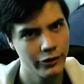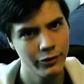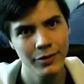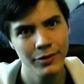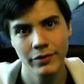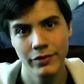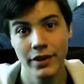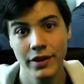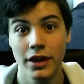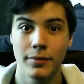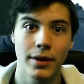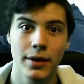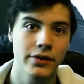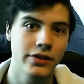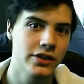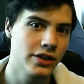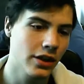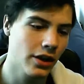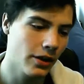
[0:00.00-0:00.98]
like I've been
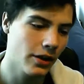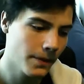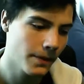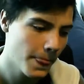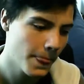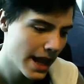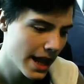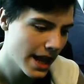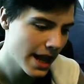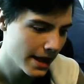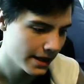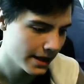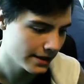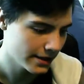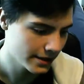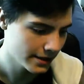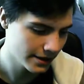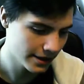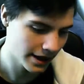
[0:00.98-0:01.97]
thinking about this a lot,
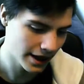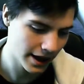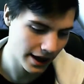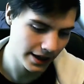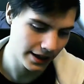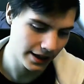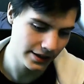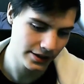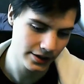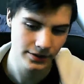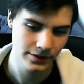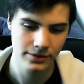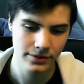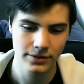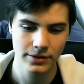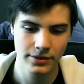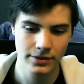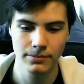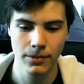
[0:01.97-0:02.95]

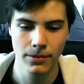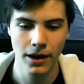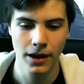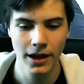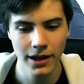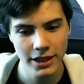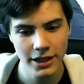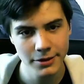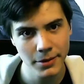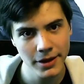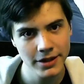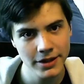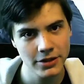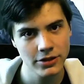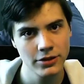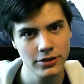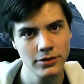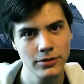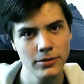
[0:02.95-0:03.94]
and blind Let's
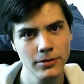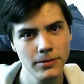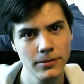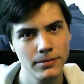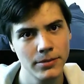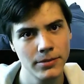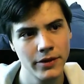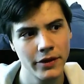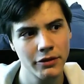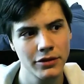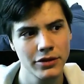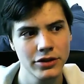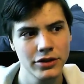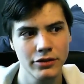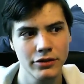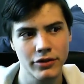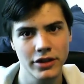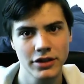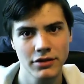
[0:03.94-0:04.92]
Plays are cool, but
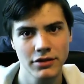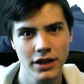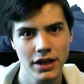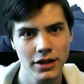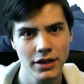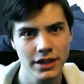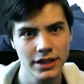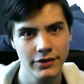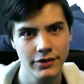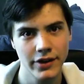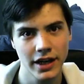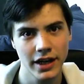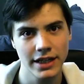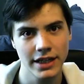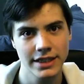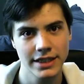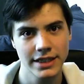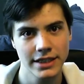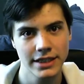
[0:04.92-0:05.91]
they're also frustrating, because
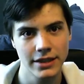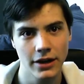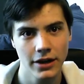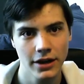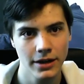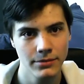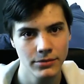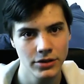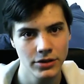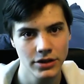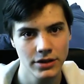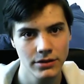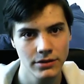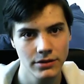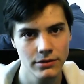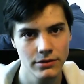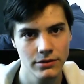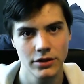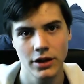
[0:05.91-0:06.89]
if I get stuck, I'm
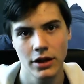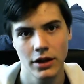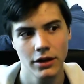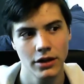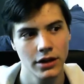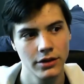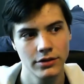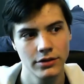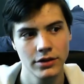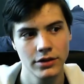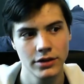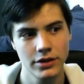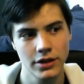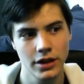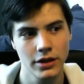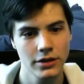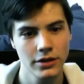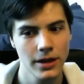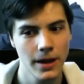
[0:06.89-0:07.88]
just stuck
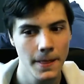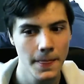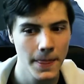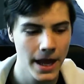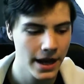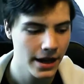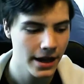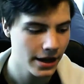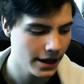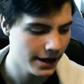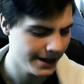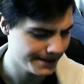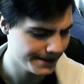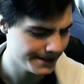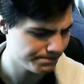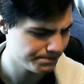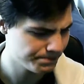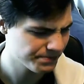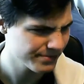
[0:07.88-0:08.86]
and it sucks.
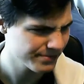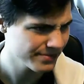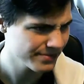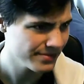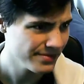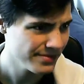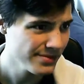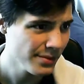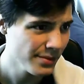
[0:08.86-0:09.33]
A